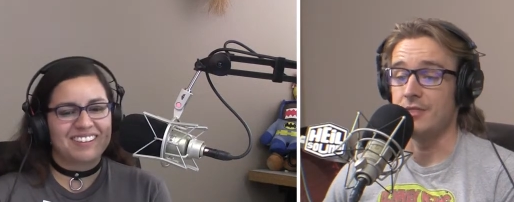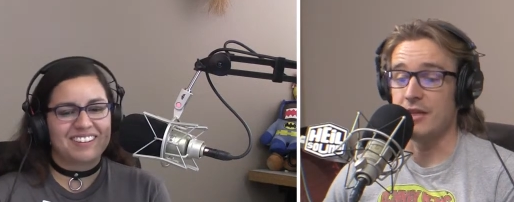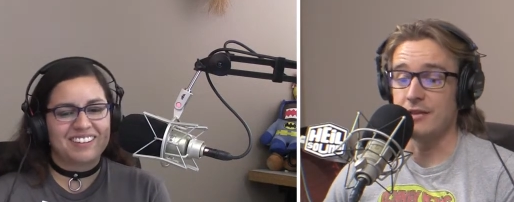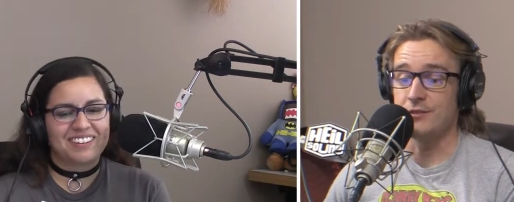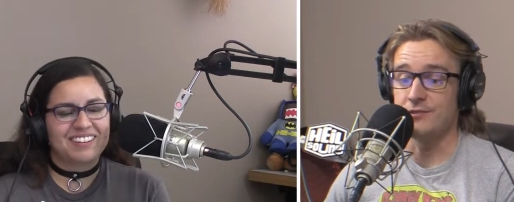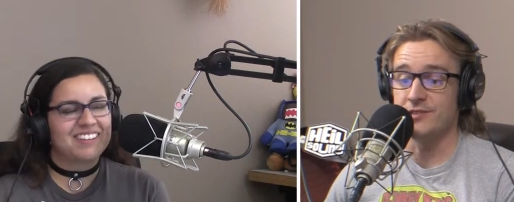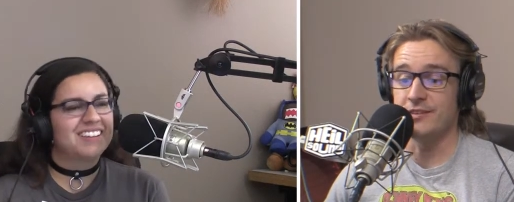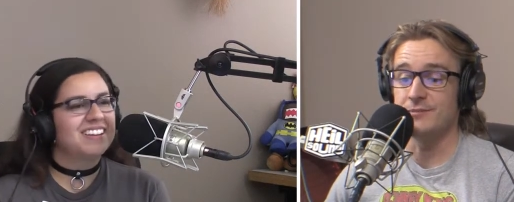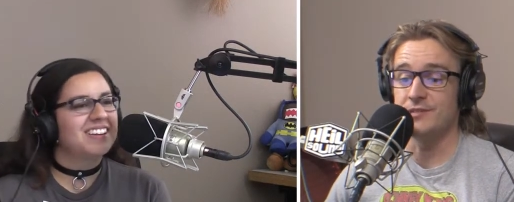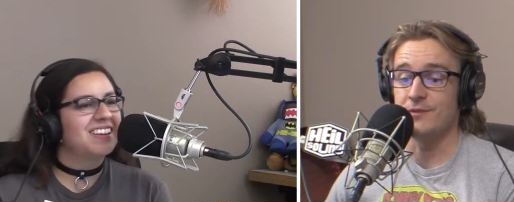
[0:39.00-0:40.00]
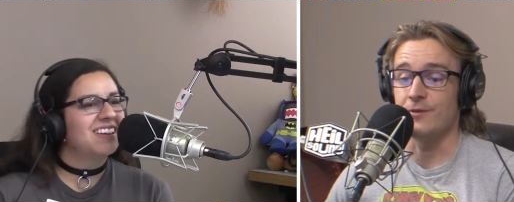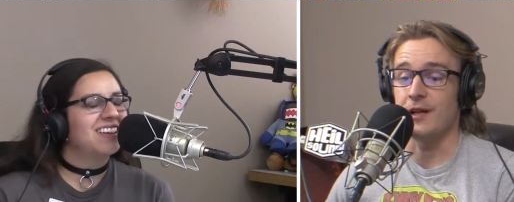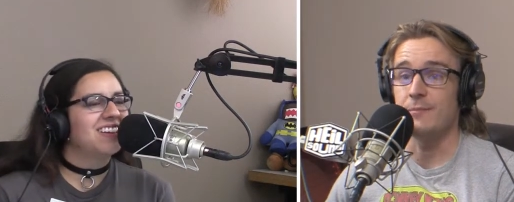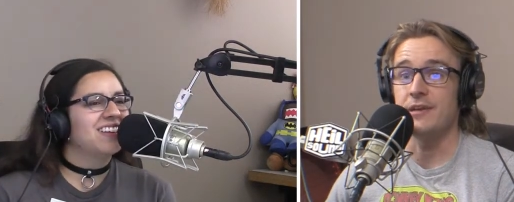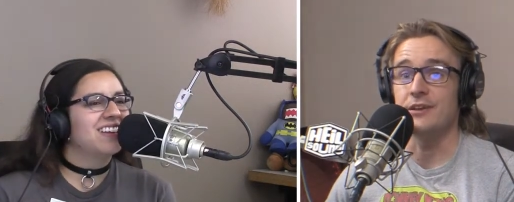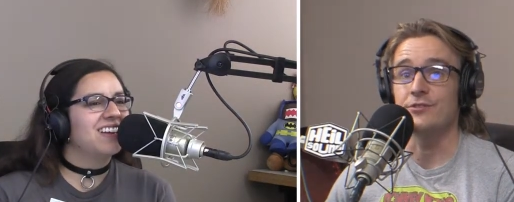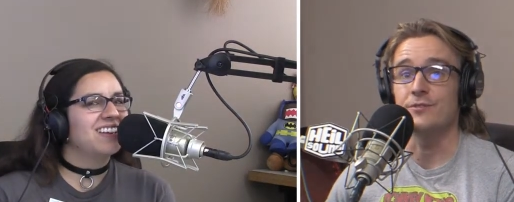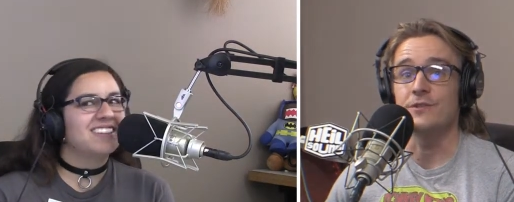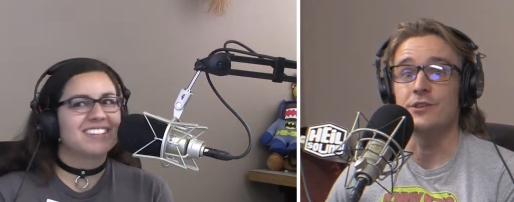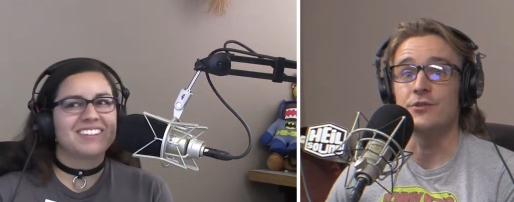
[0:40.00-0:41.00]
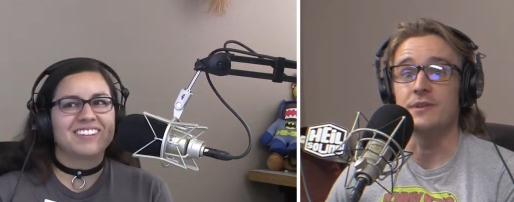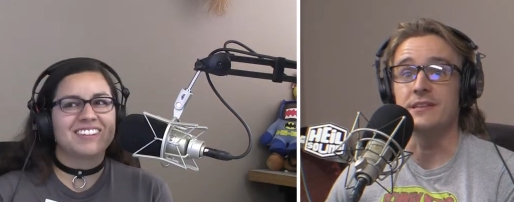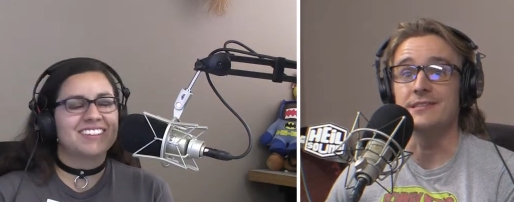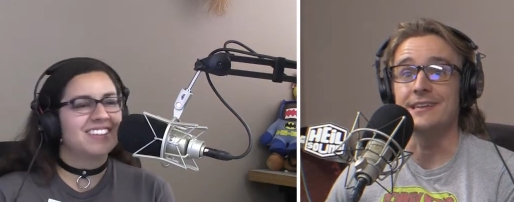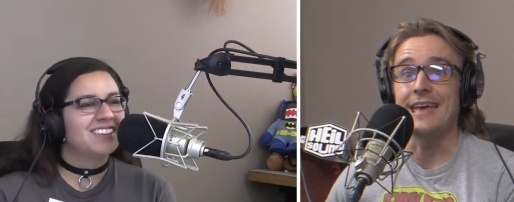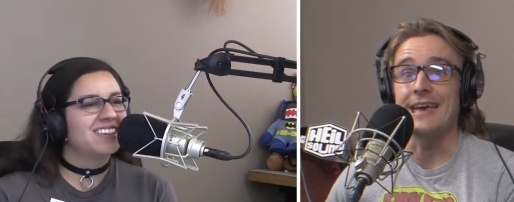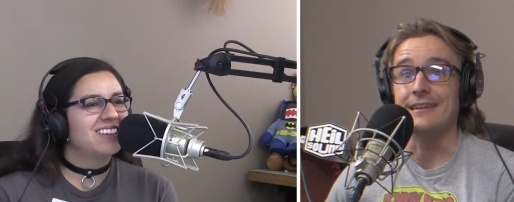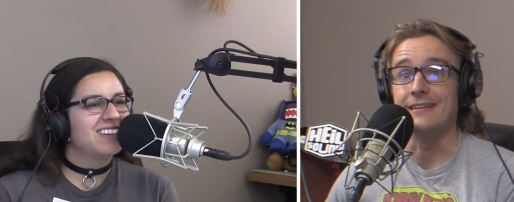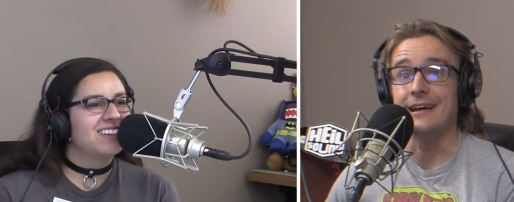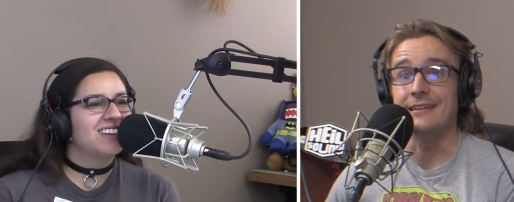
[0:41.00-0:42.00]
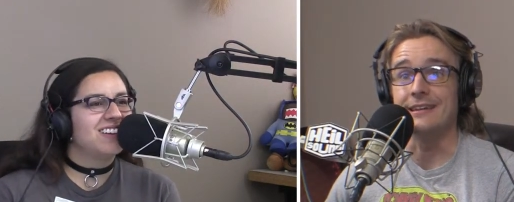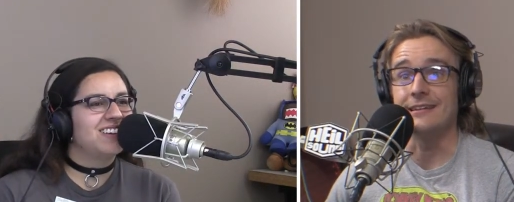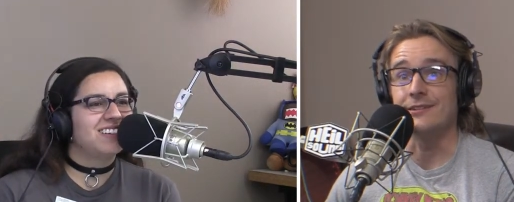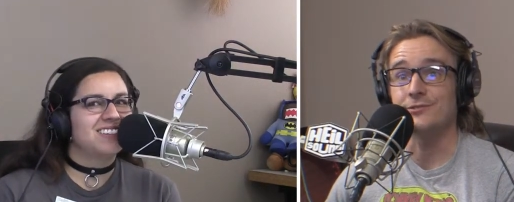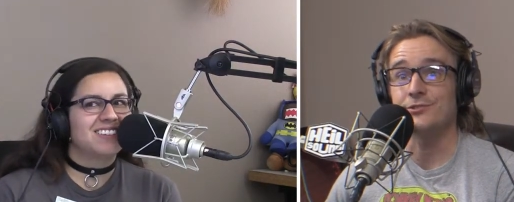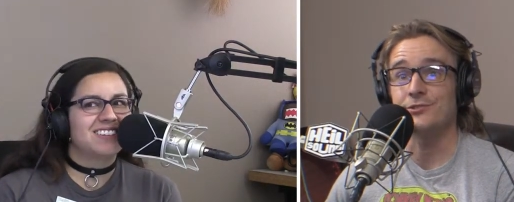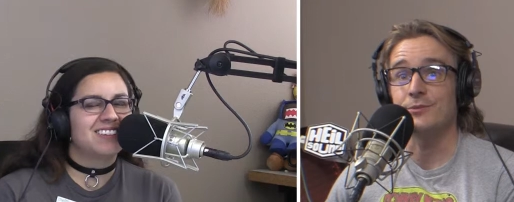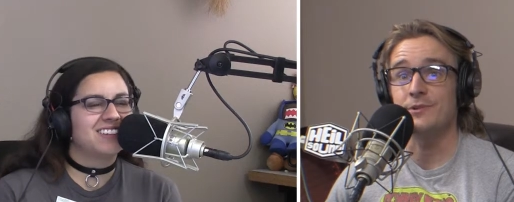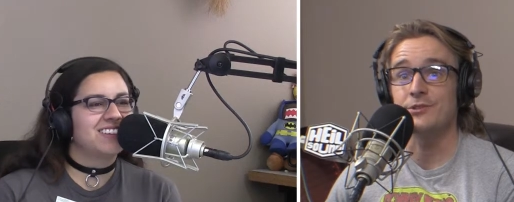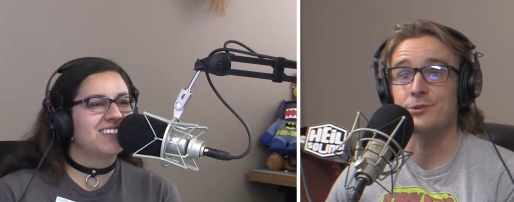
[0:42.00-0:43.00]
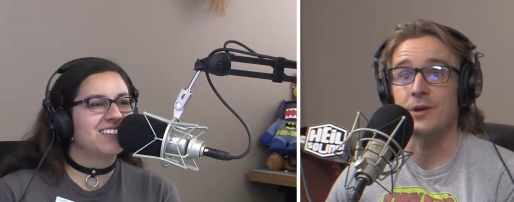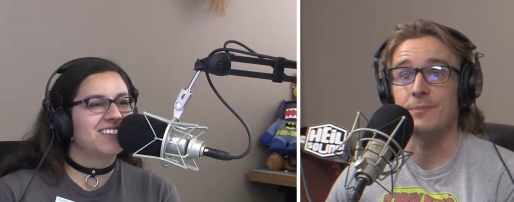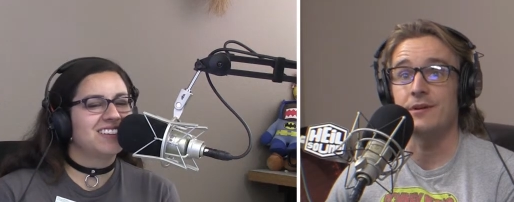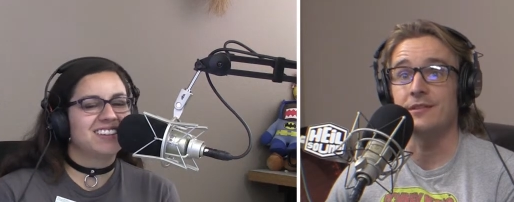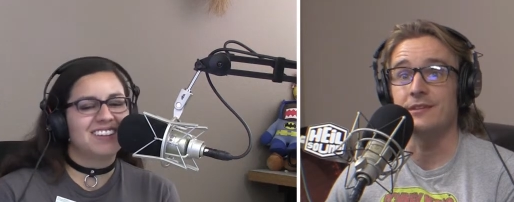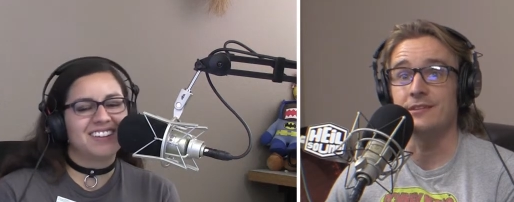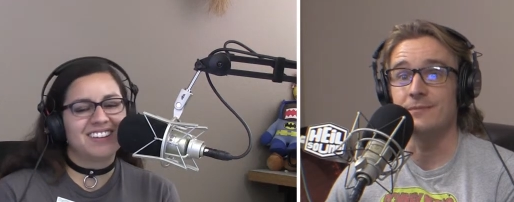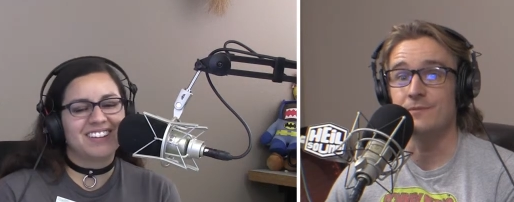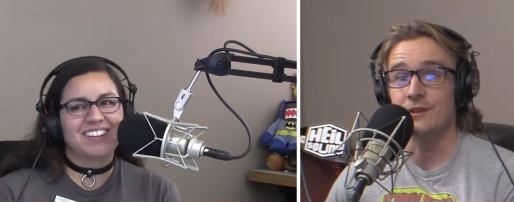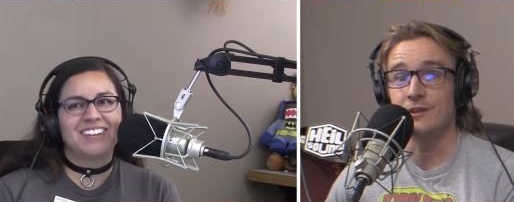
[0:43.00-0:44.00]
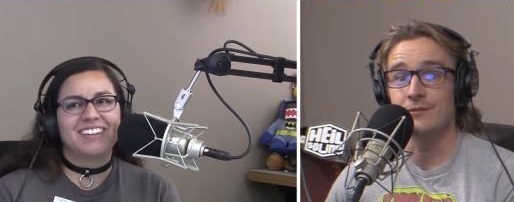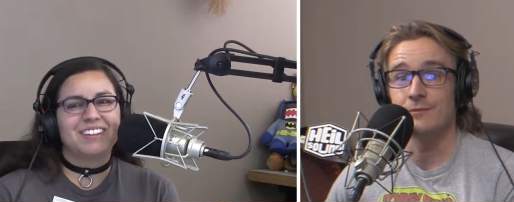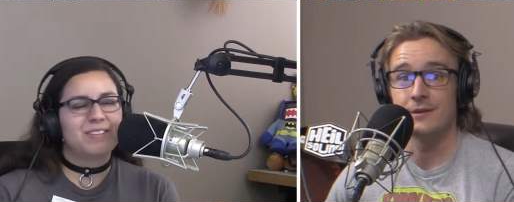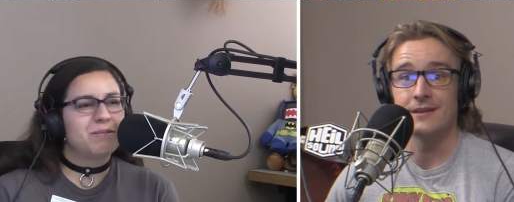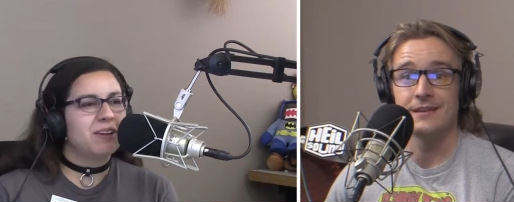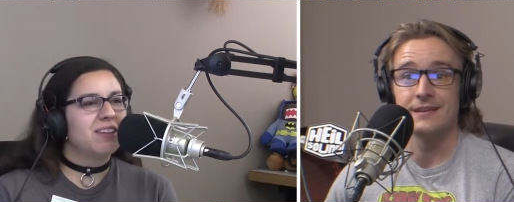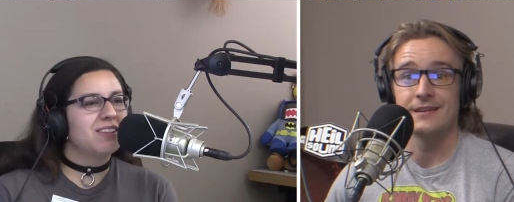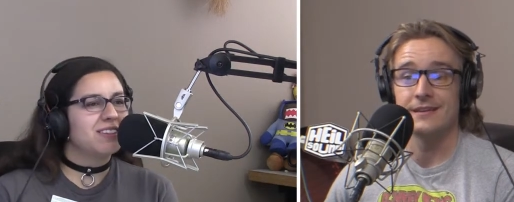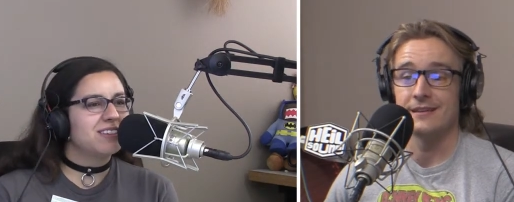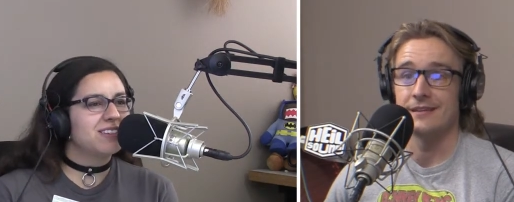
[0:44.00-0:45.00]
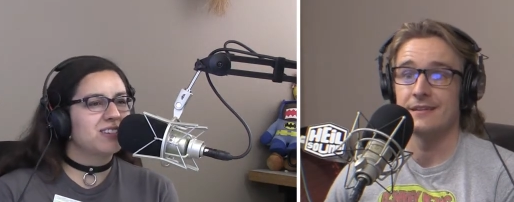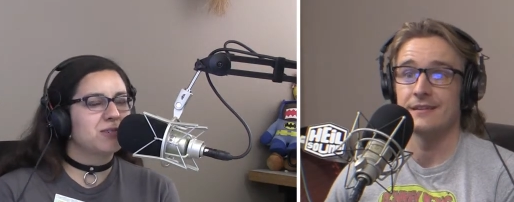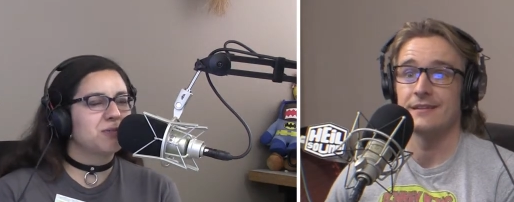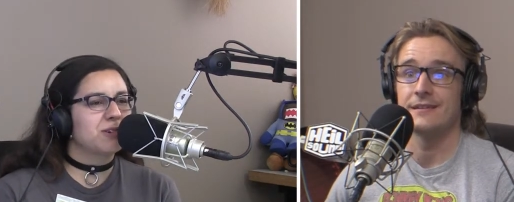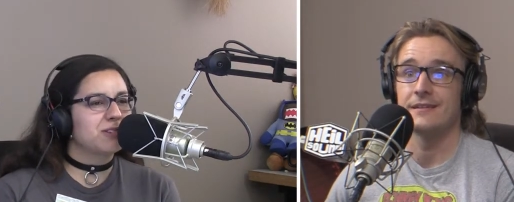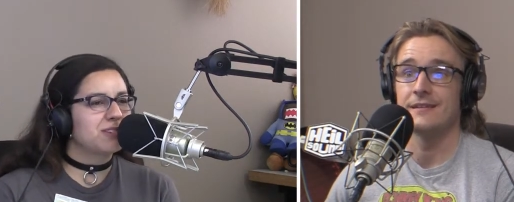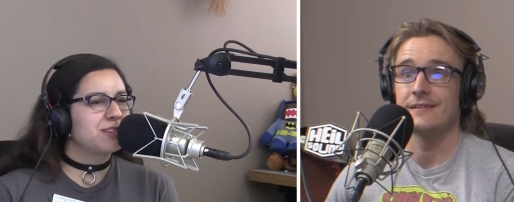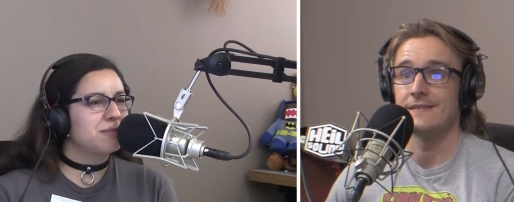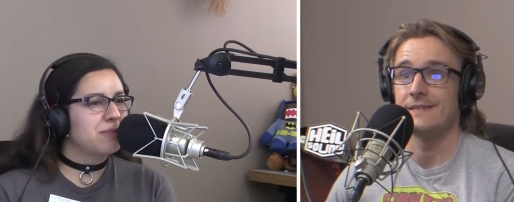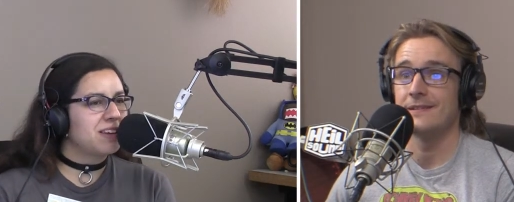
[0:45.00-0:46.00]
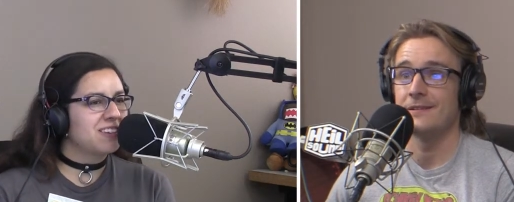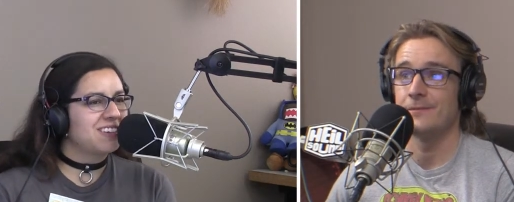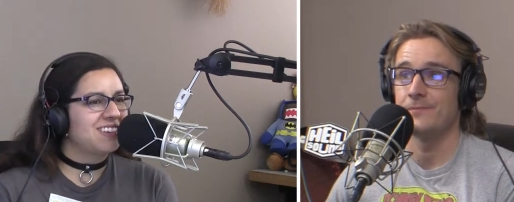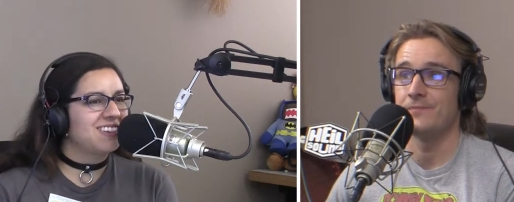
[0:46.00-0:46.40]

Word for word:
Speaker 1: thank you TMZ for not making yeah. the video easy to edit. I'd edit oh. so much crap out of that dumb video. Yeah, this
Speaker 2: sounds worse than the measles.